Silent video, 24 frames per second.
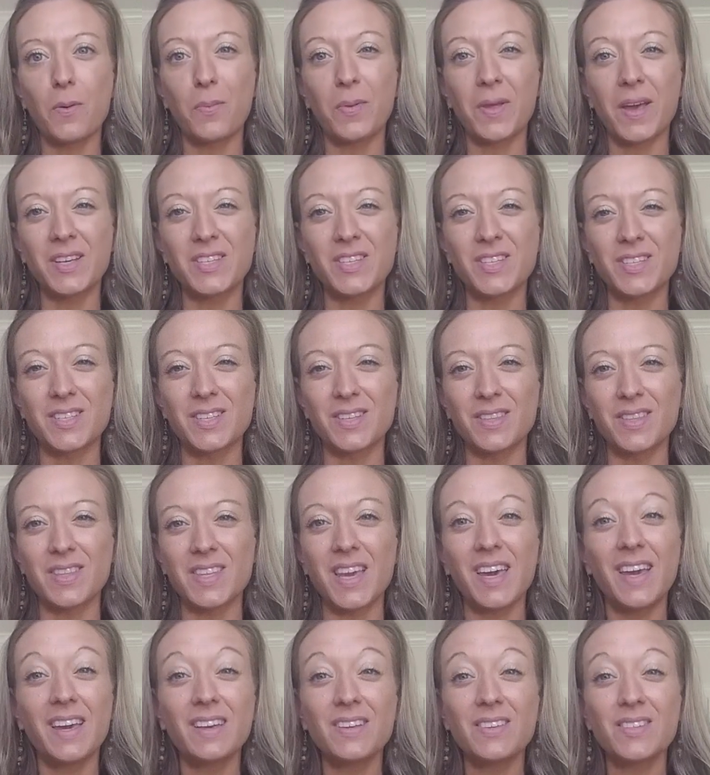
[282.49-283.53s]
places, and
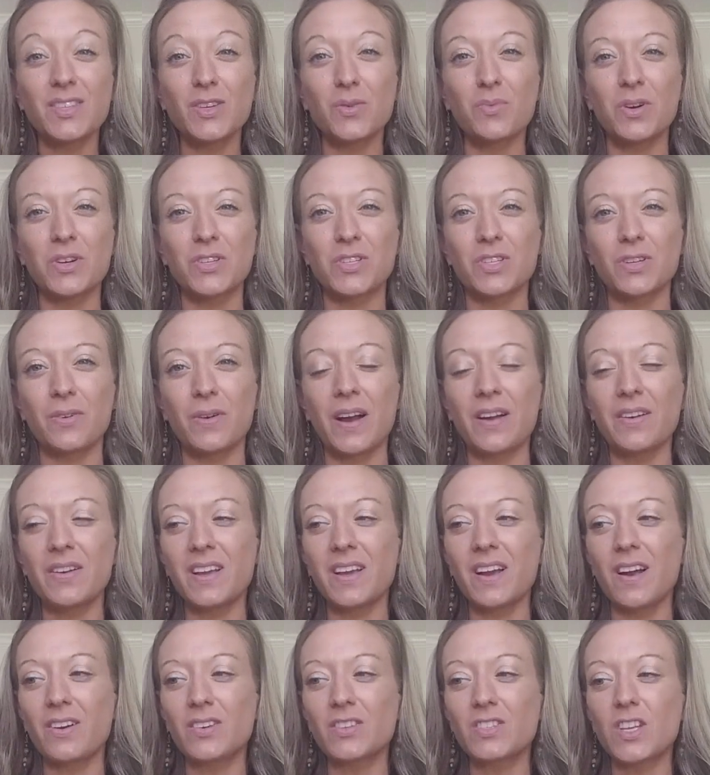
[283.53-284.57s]
things that we're
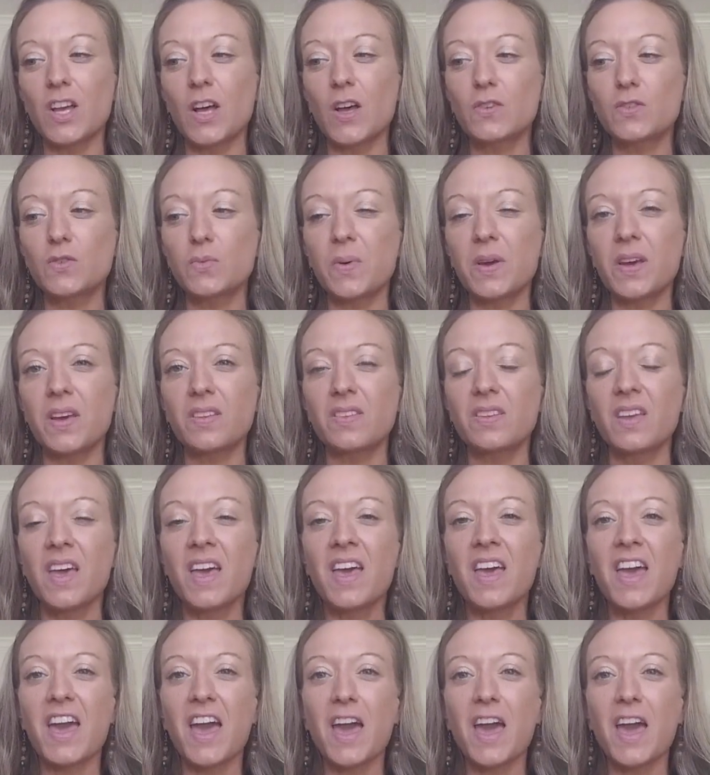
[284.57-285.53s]
surrounding ourselves with,